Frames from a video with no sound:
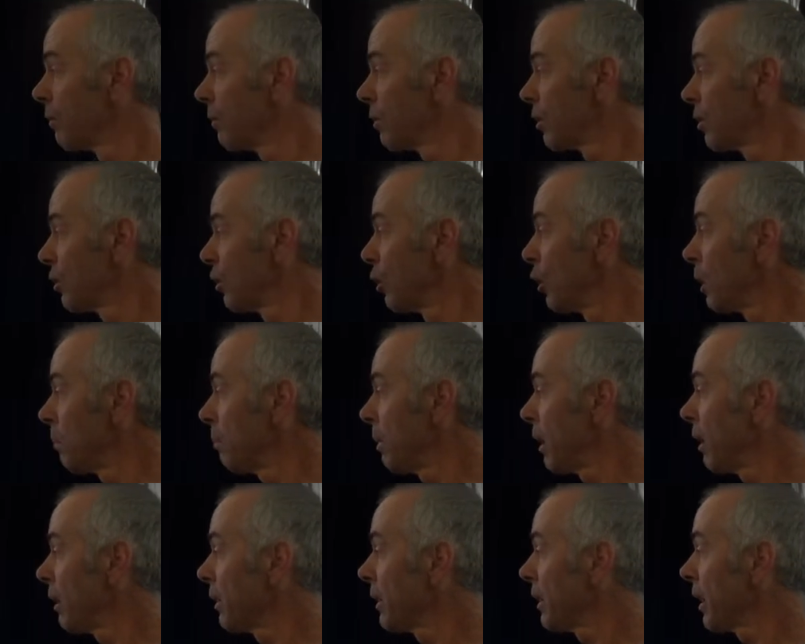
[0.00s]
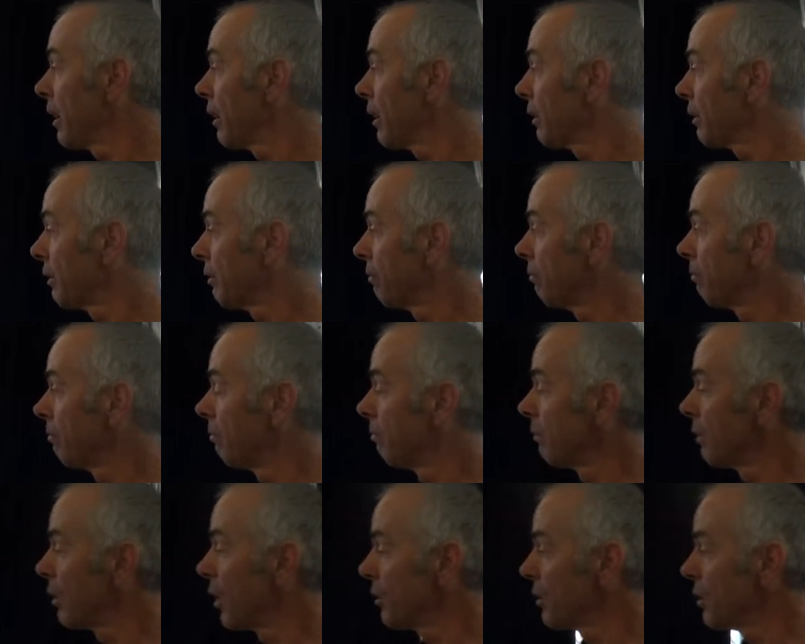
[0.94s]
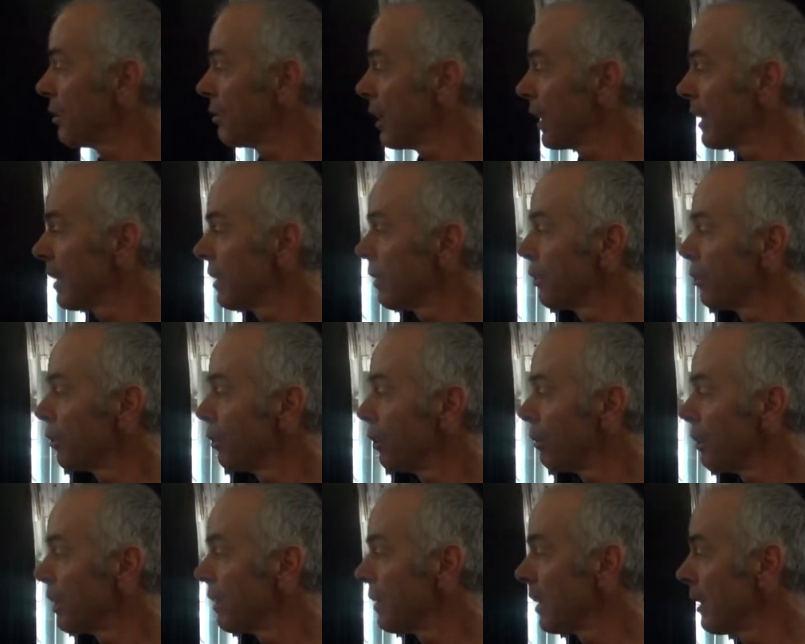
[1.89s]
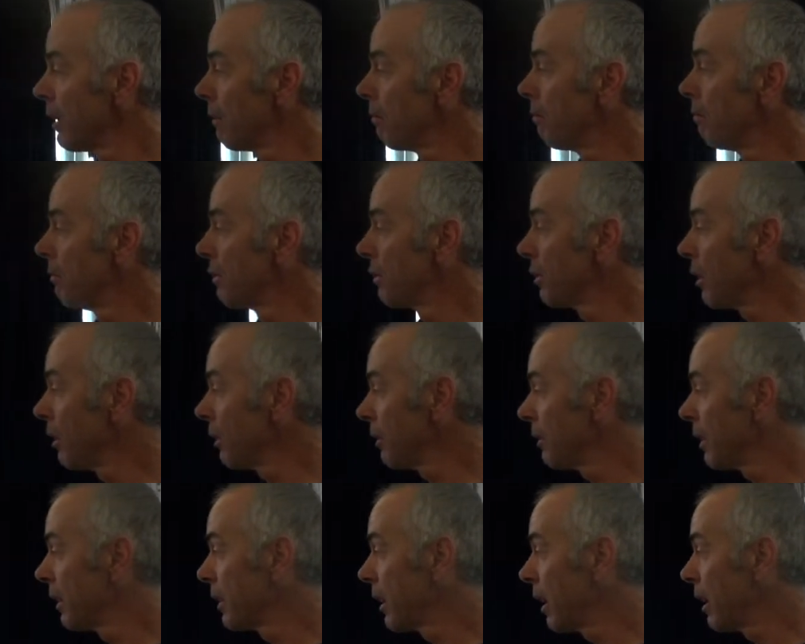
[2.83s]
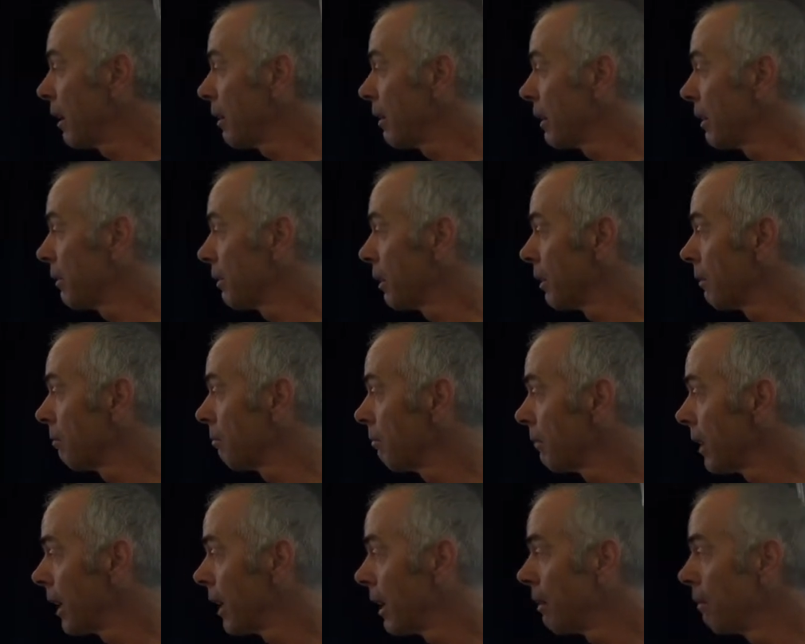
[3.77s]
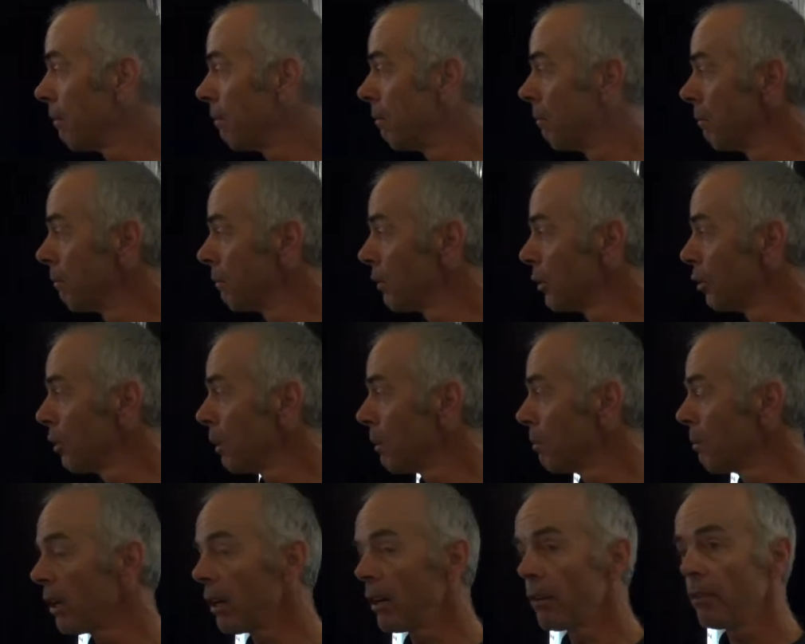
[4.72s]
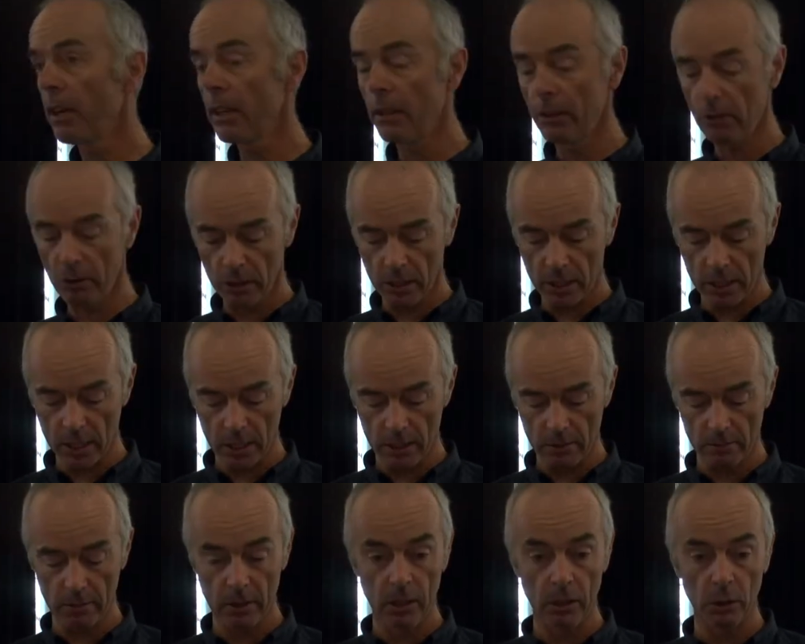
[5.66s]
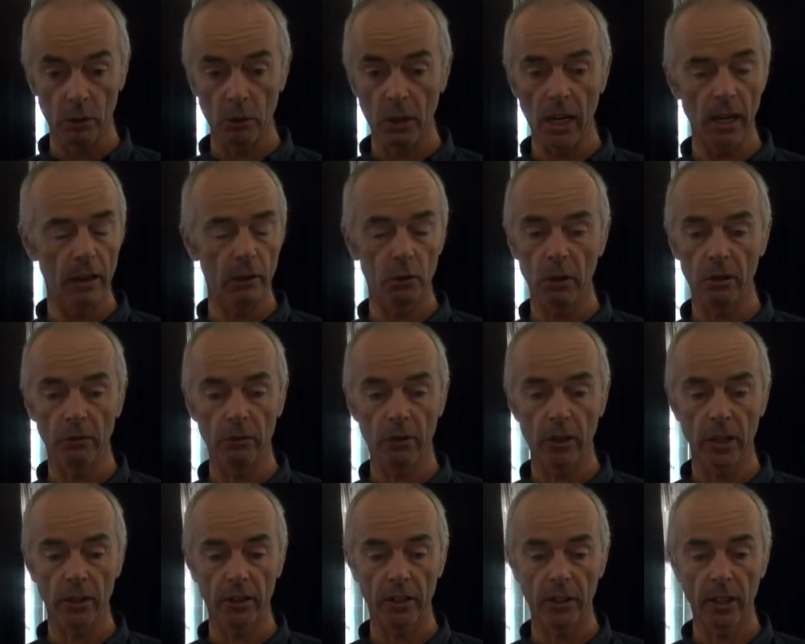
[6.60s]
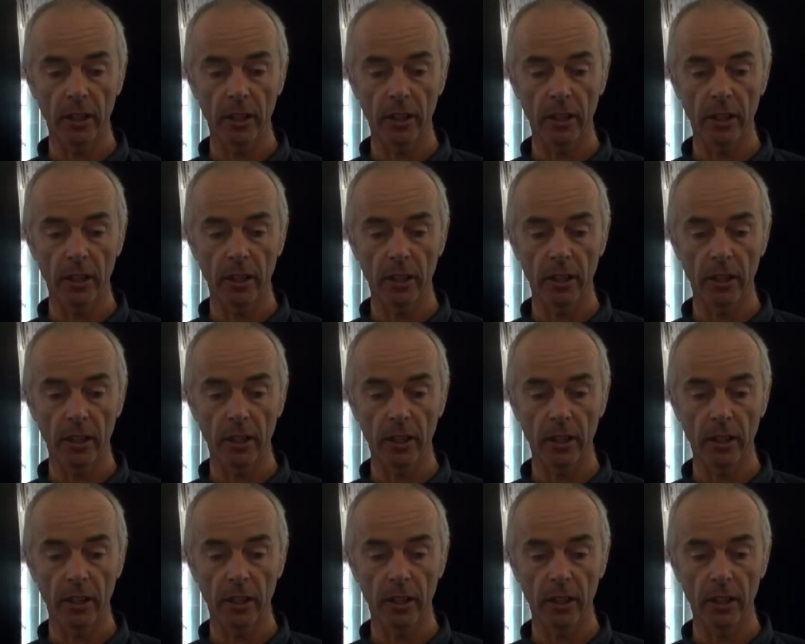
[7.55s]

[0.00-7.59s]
Solar power towers, concentrating the solar in the salt in the tower, you've got solar power right through the day, 24 hours a